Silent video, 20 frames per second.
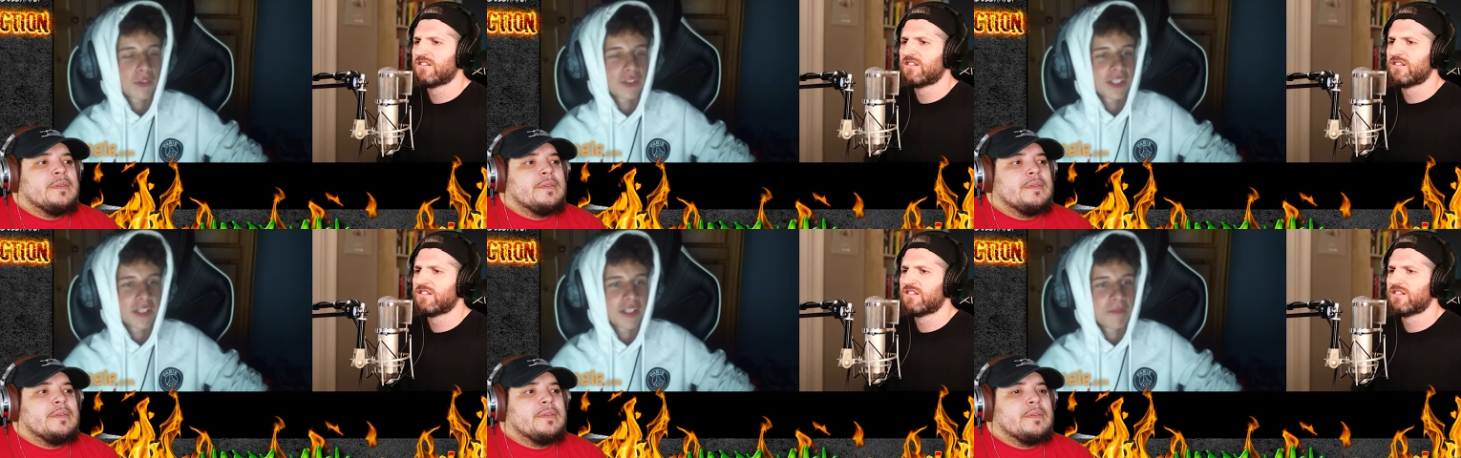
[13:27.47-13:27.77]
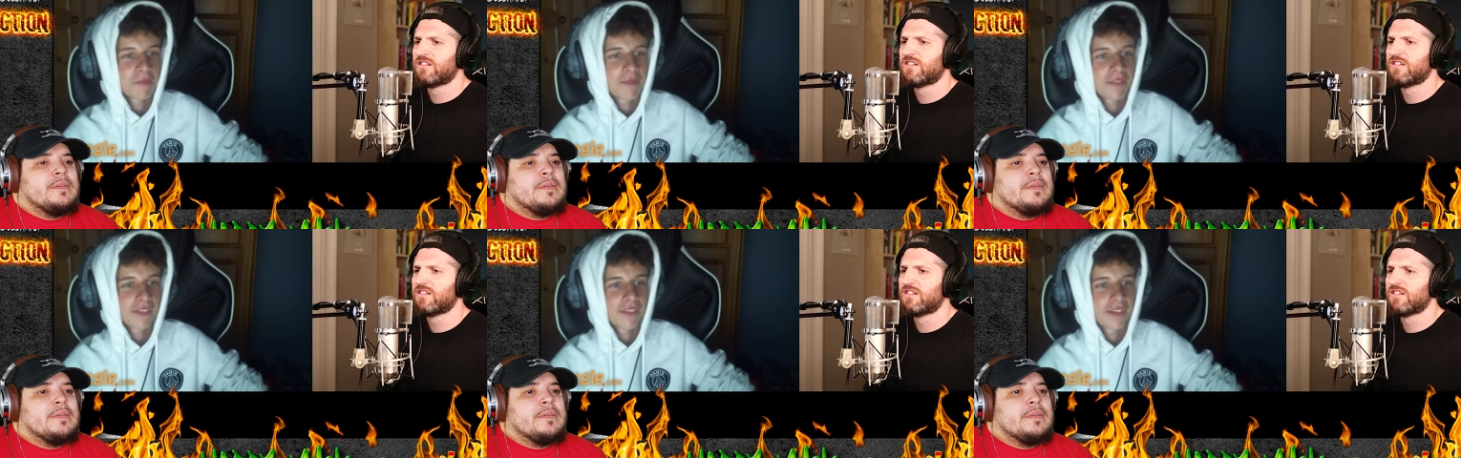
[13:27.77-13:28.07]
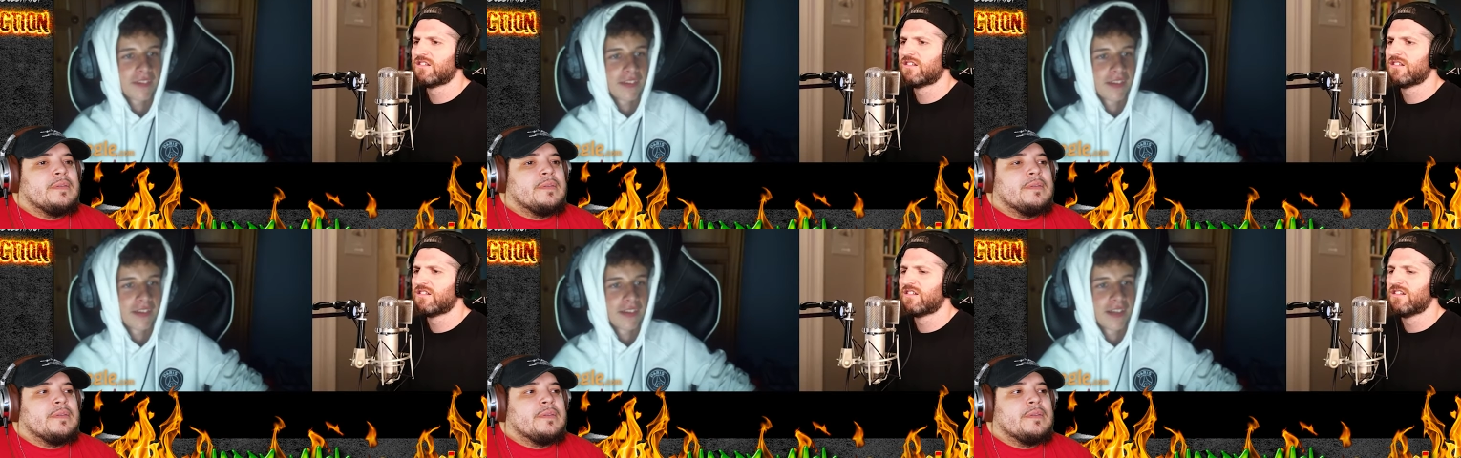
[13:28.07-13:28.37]
Speaker 1: What's your name?
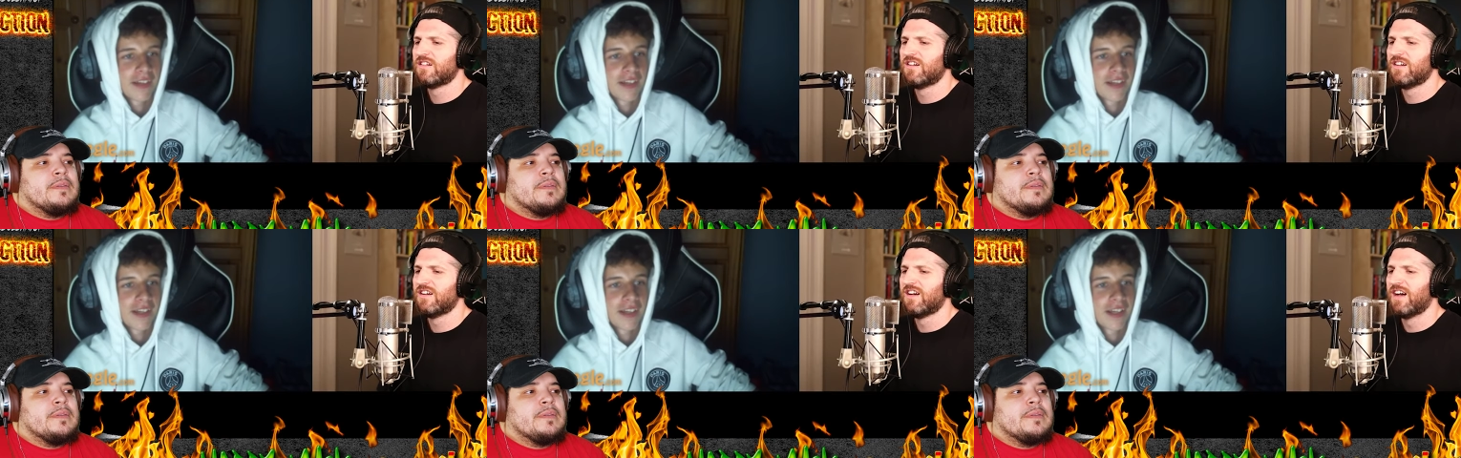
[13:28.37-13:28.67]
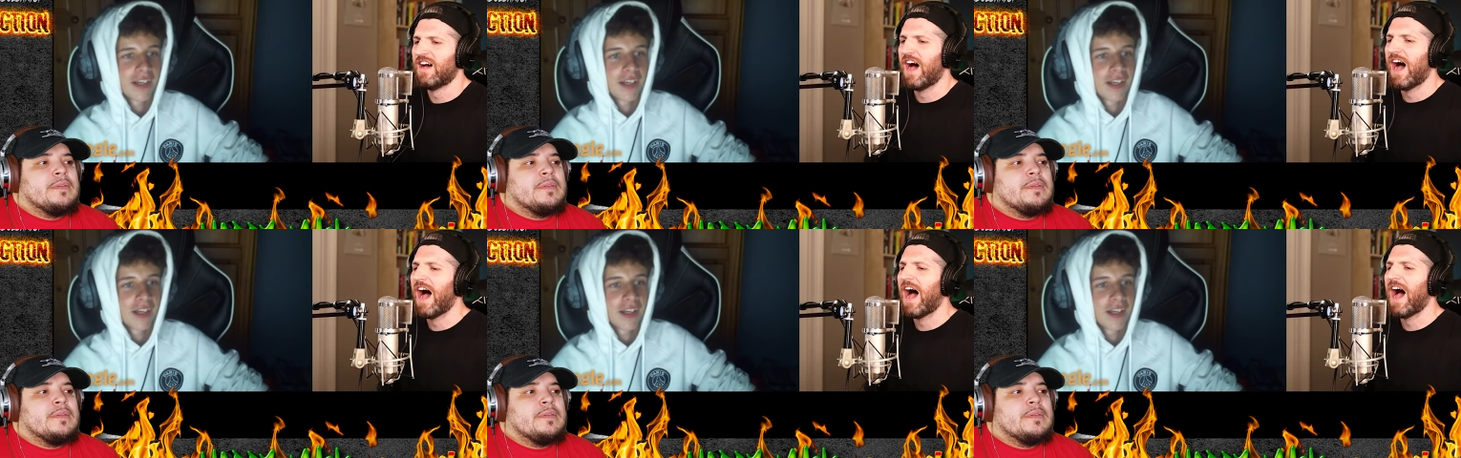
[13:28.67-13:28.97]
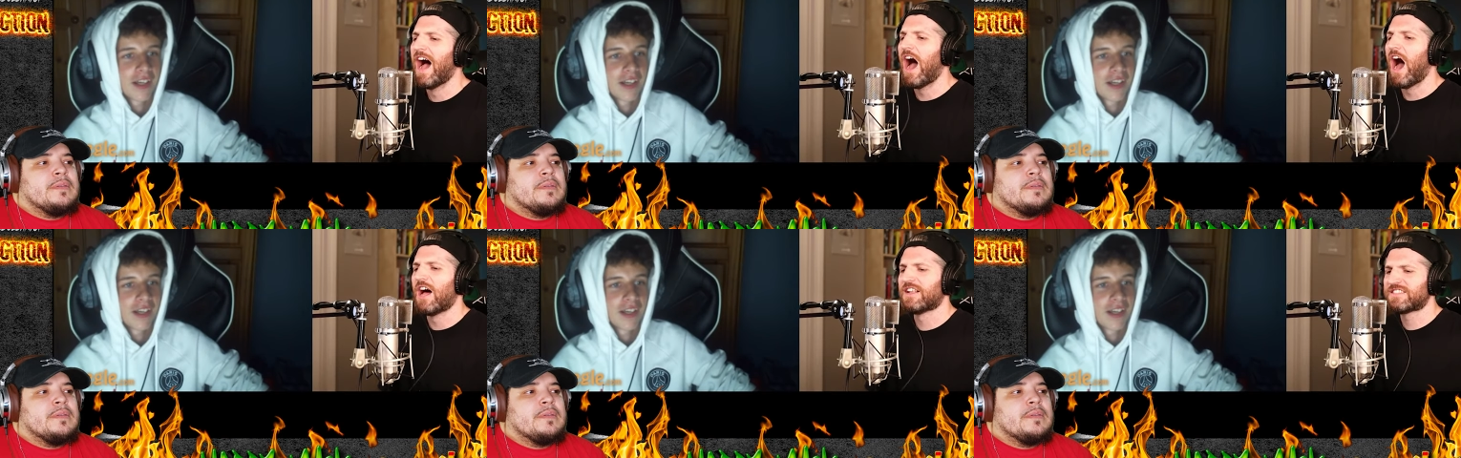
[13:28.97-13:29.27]

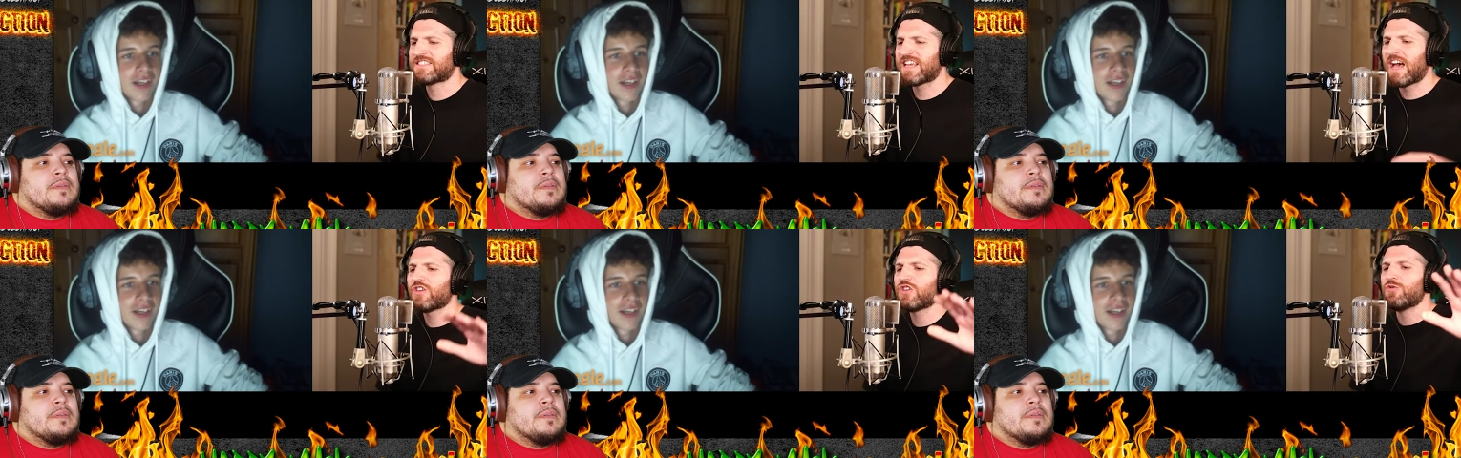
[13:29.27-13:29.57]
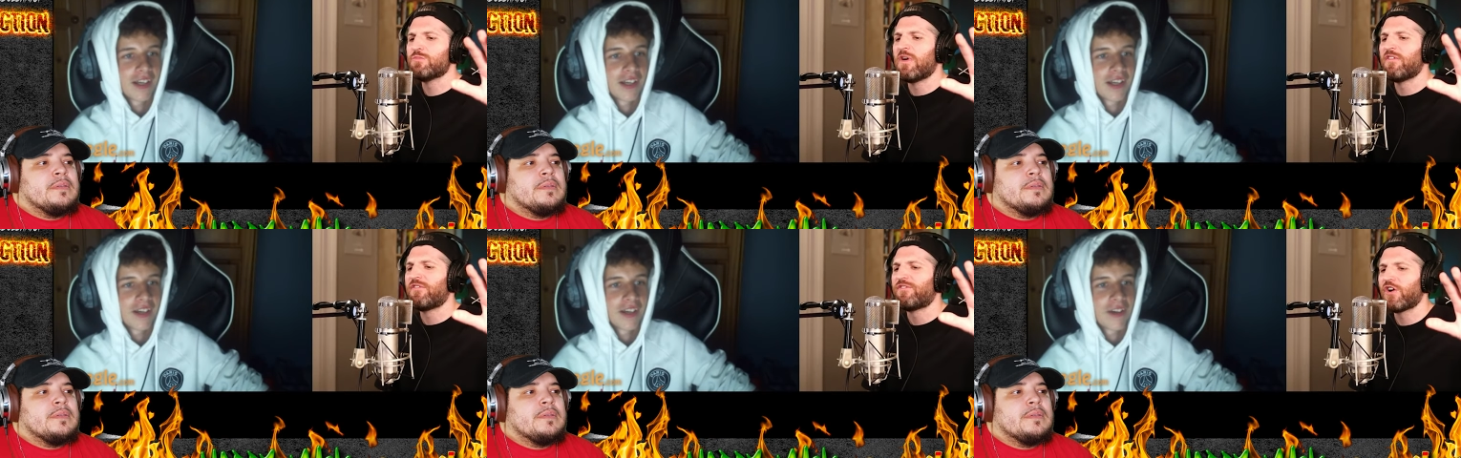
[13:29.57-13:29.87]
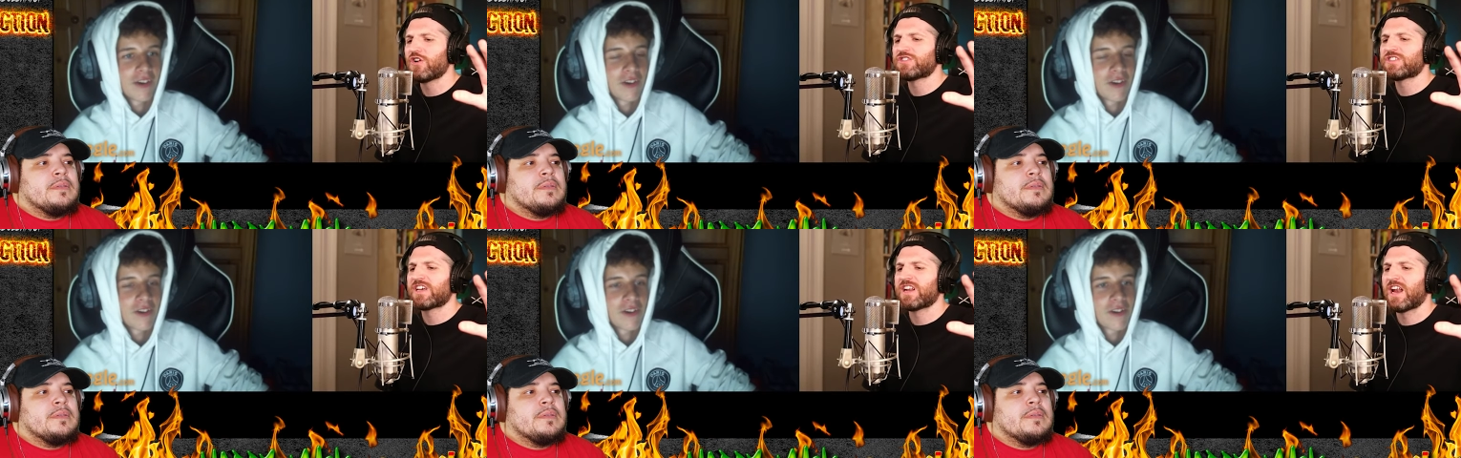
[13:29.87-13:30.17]
Speaker 2: Uh, I'll tell you, but
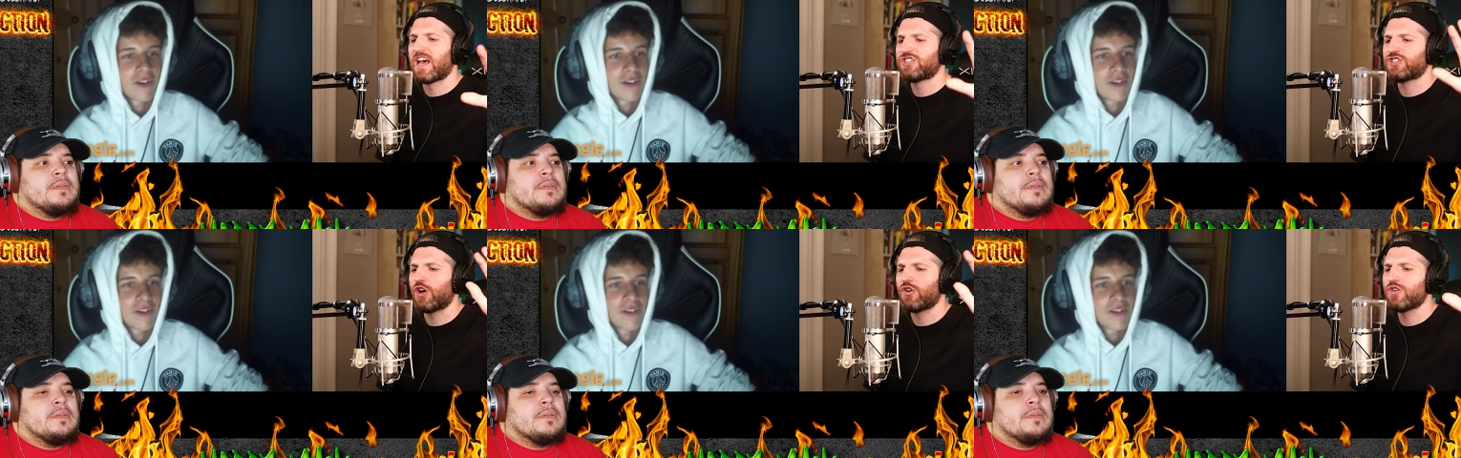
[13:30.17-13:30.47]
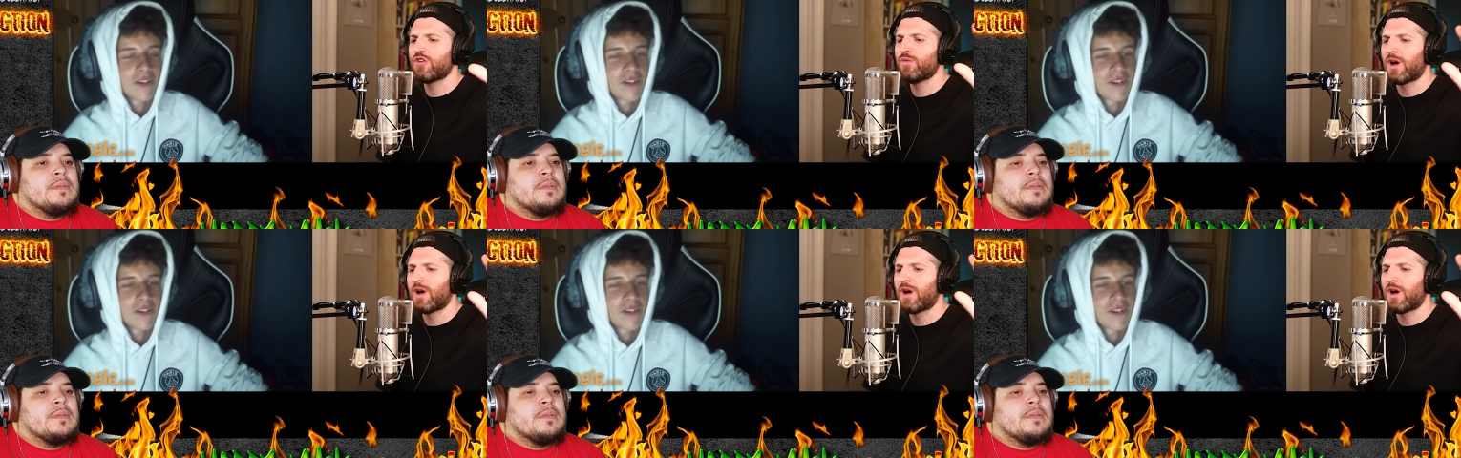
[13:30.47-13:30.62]
first, can I show